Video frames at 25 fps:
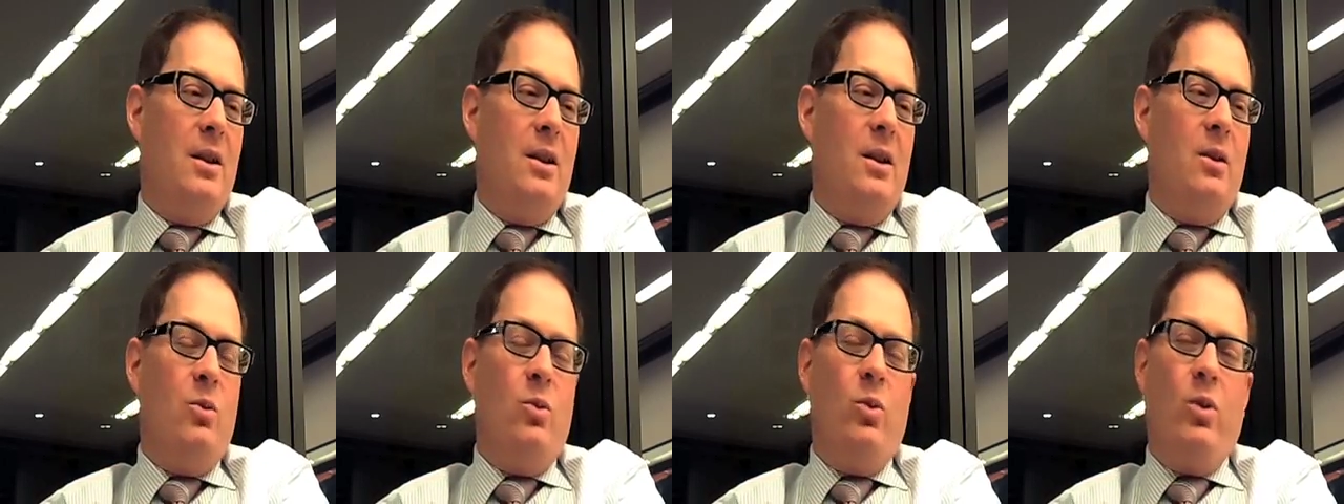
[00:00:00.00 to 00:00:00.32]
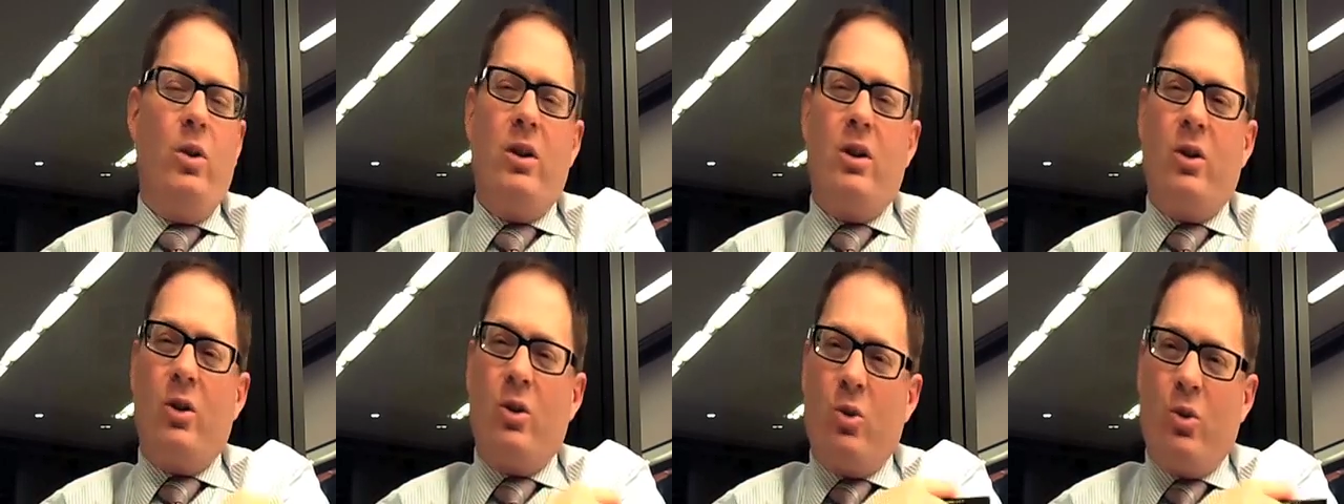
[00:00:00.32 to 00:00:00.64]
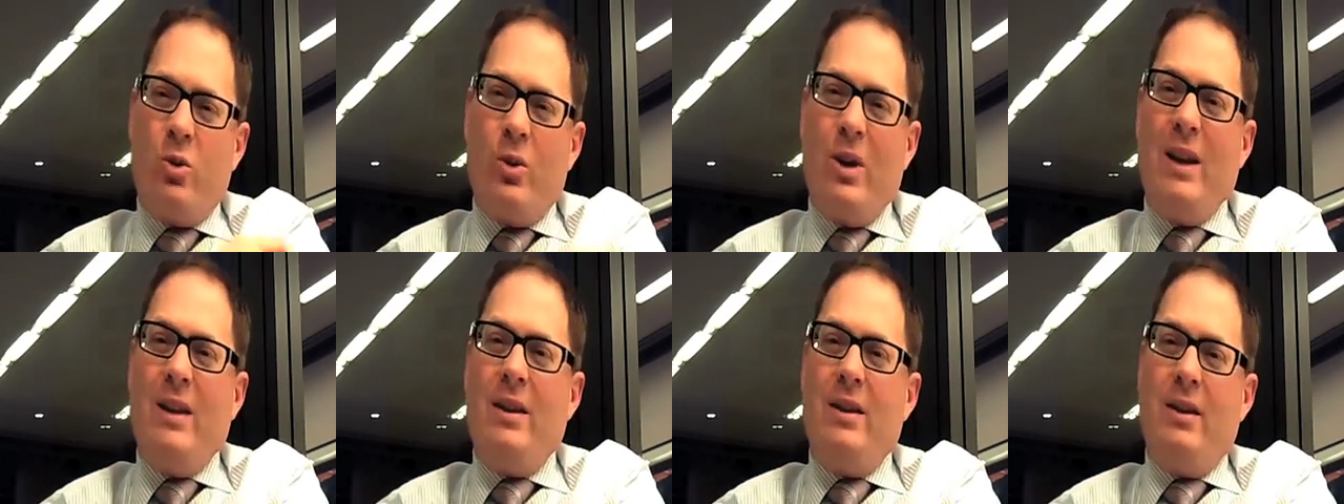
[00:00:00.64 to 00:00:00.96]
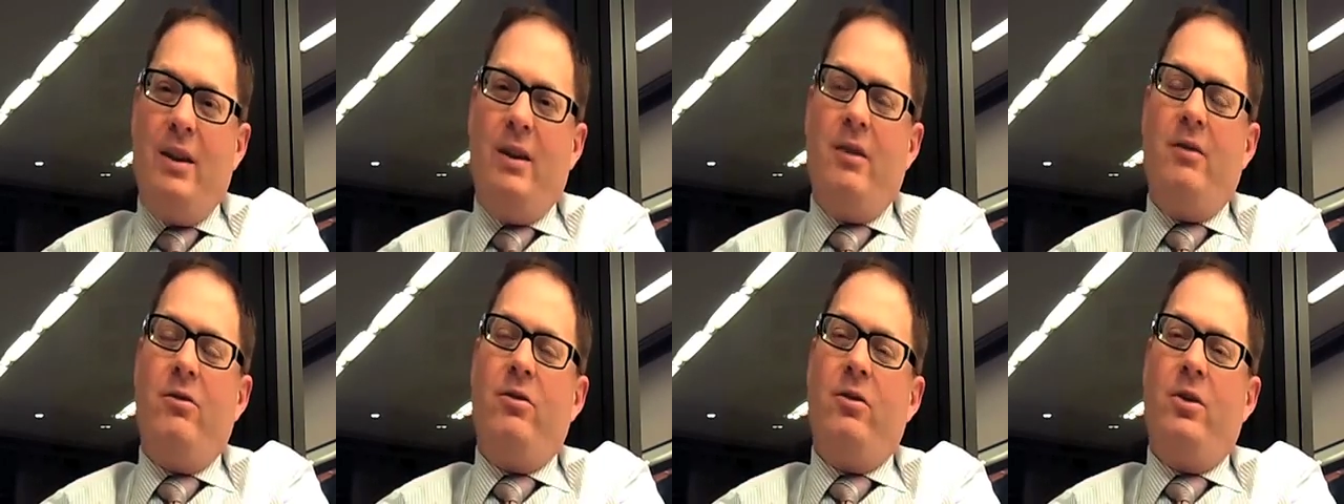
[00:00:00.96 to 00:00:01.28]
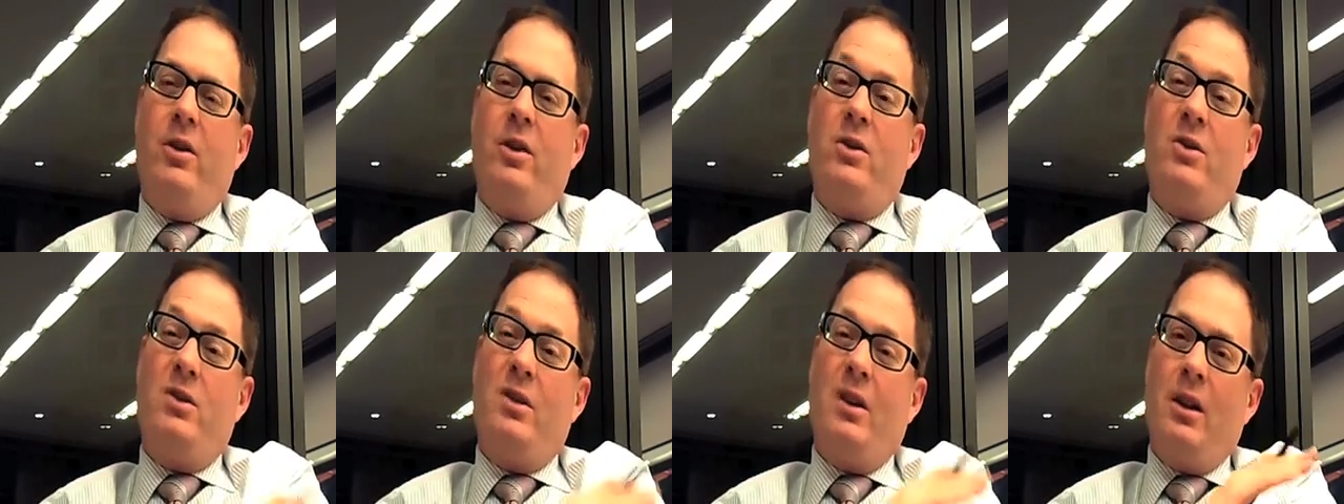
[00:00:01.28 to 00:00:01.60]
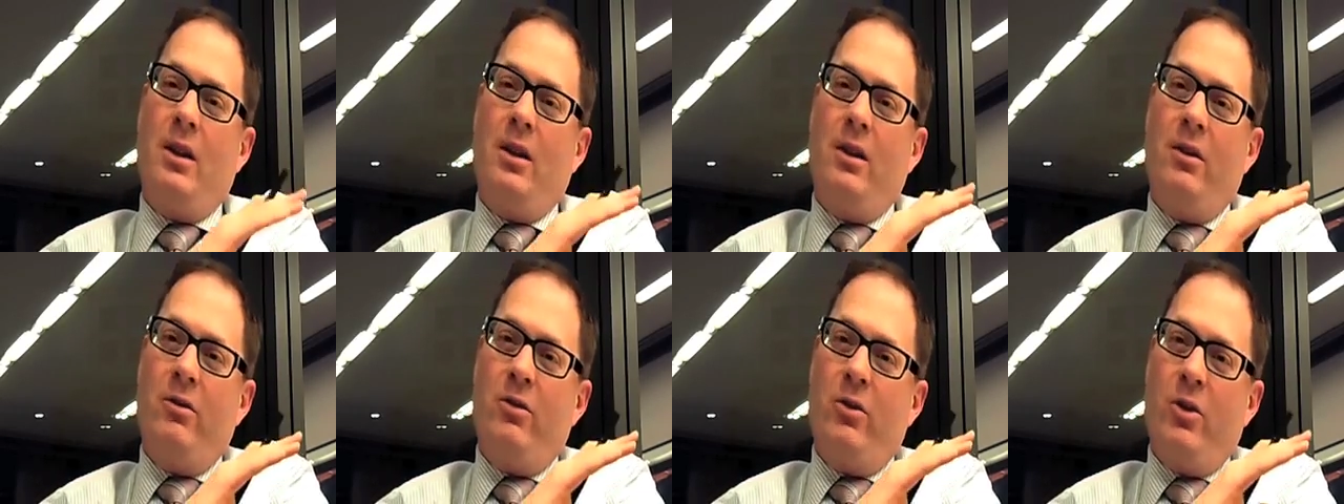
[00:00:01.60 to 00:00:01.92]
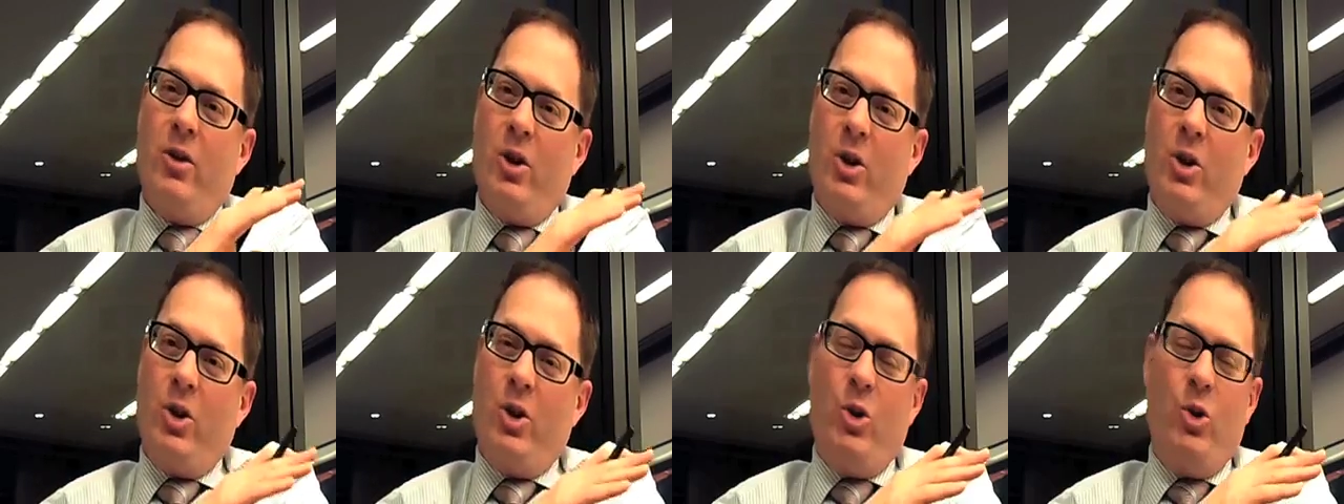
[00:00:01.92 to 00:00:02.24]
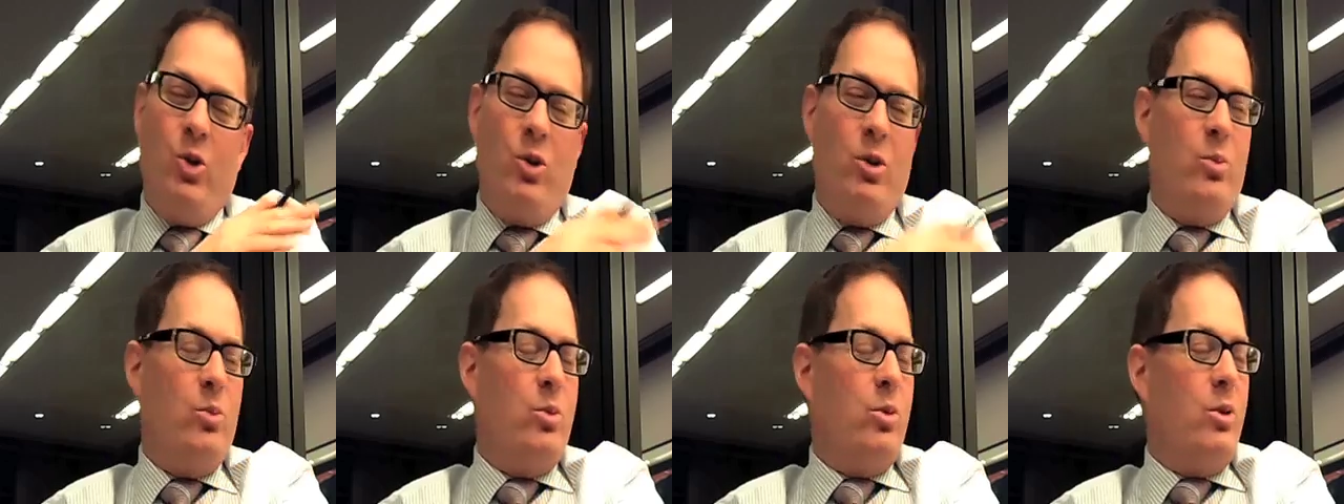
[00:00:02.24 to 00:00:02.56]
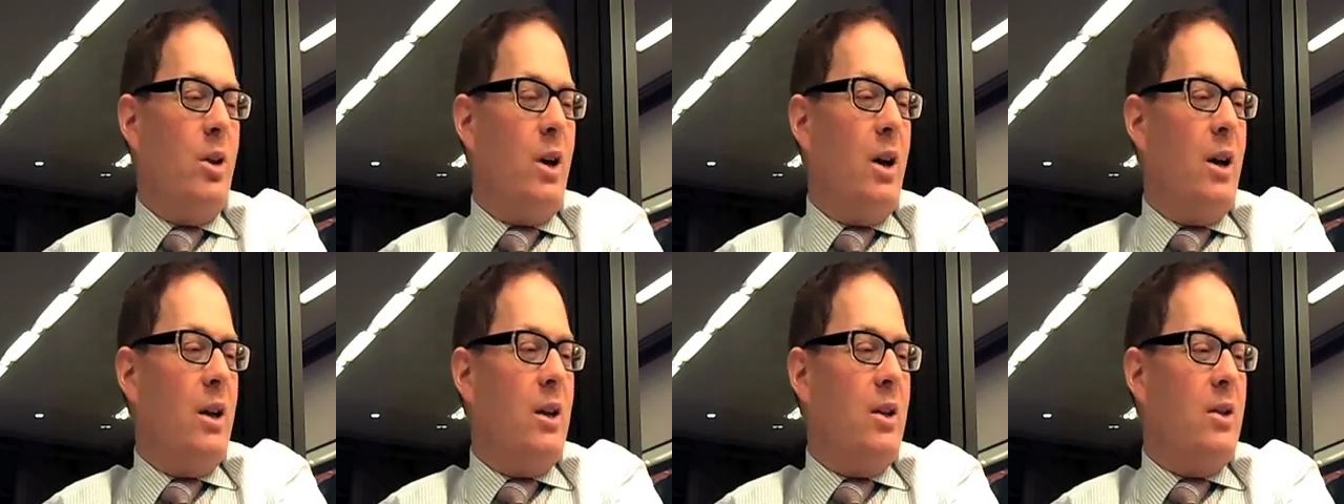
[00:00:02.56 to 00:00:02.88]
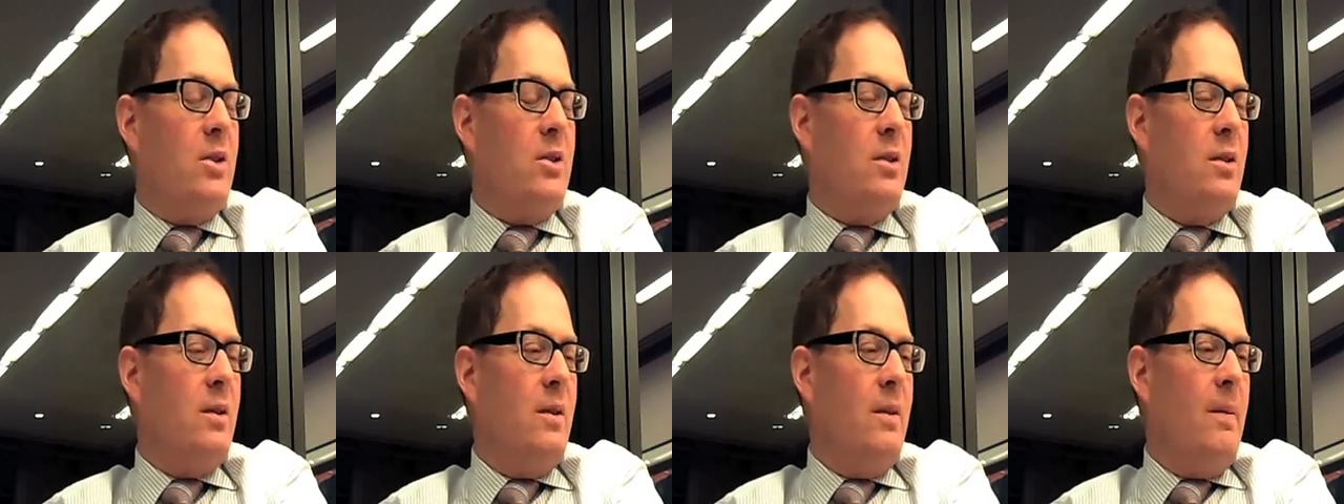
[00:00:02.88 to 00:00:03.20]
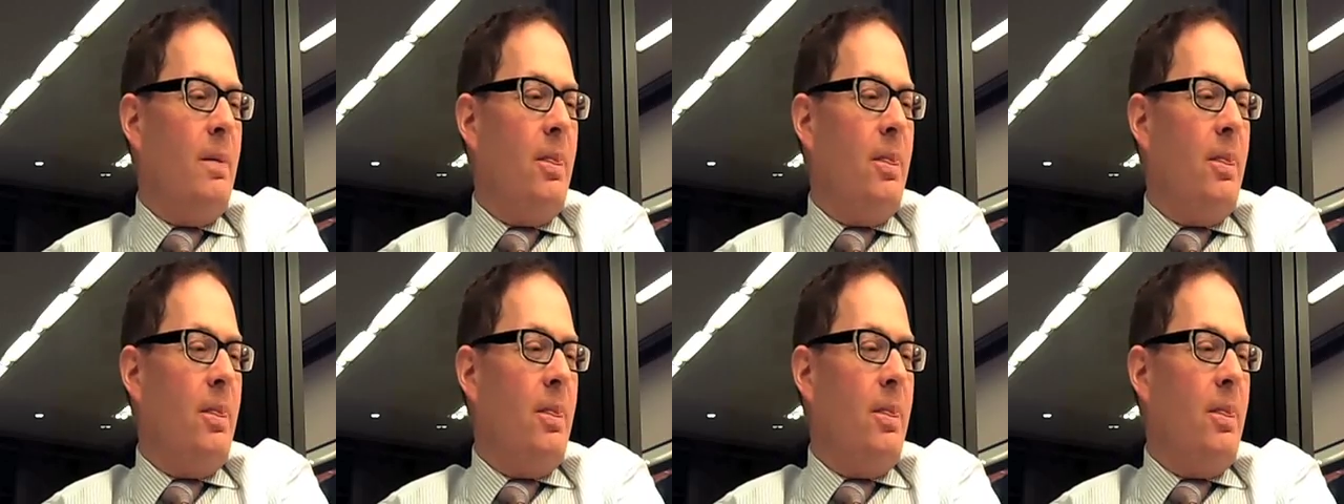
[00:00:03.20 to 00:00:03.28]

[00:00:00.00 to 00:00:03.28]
And what a great thing for us, not only for our current products,